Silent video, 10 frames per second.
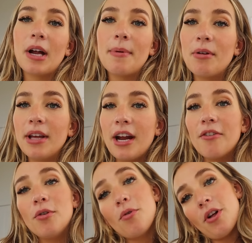we got to be really
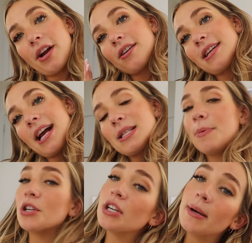careful rolling our sides
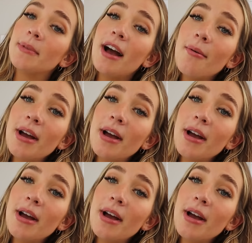and pushing up that